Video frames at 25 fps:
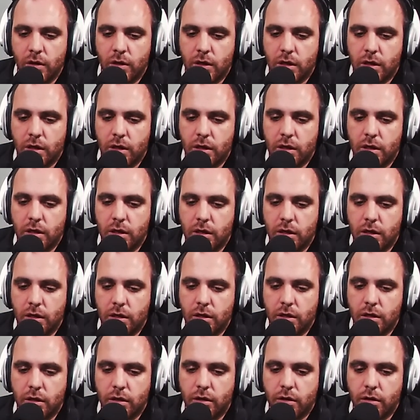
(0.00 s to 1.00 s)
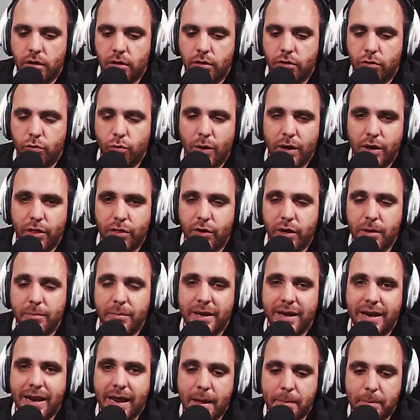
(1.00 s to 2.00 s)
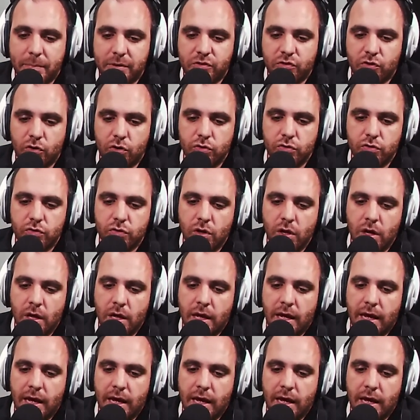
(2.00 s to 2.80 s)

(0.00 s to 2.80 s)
30-minute episodes,